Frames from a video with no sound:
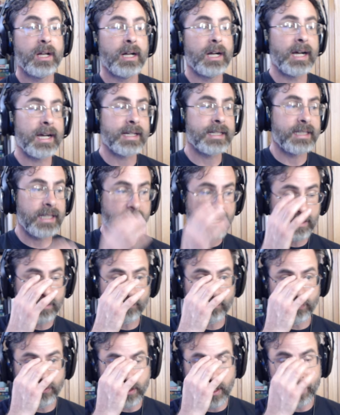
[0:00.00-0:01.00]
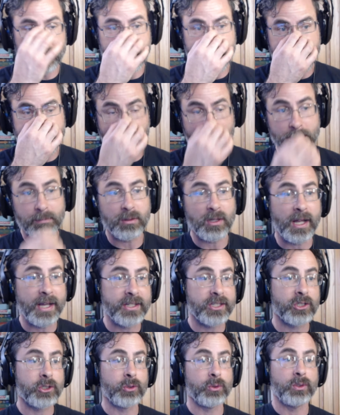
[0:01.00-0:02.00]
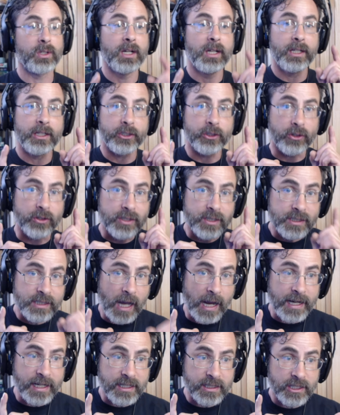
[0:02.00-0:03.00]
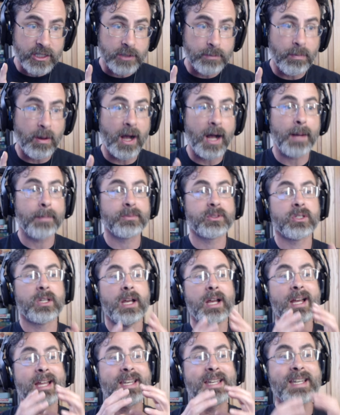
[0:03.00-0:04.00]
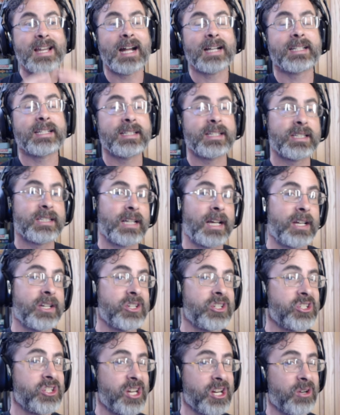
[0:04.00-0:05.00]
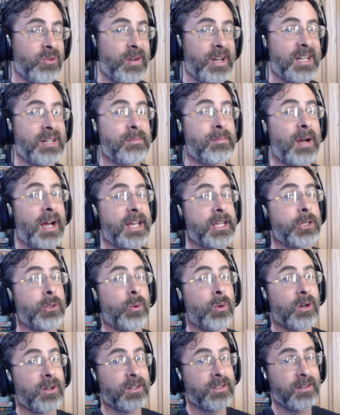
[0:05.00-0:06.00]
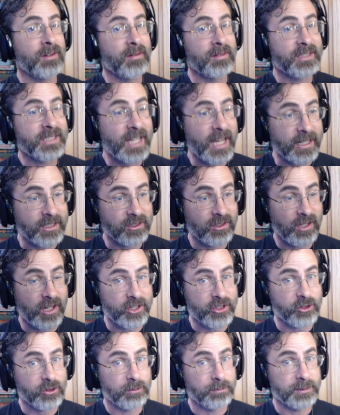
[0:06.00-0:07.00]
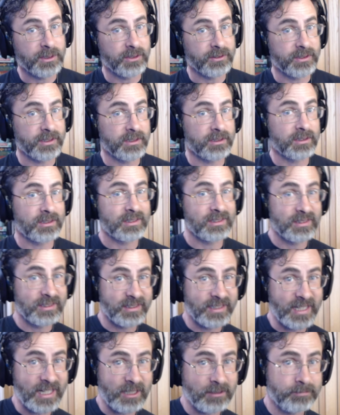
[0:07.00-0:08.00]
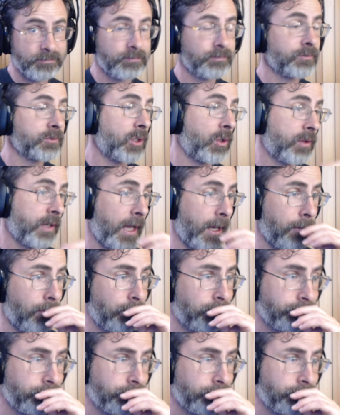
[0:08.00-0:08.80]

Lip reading: Again, I think that applies to your scientist pops, not to the science generated by your technological buildings. Yeah? Okay.